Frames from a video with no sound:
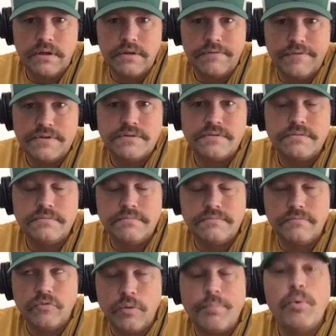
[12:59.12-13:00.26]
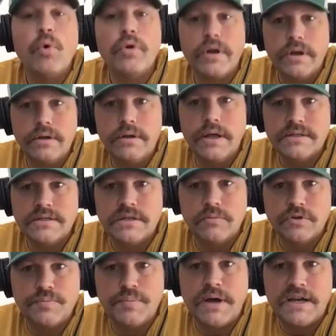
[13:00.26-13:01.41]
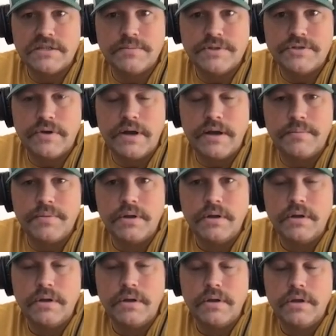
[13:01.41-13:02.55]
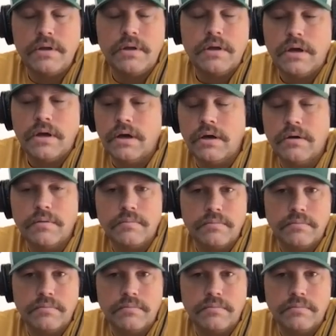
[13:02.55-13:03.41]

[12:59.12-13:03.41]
it's reported as someone's possibly trapped. Freddie,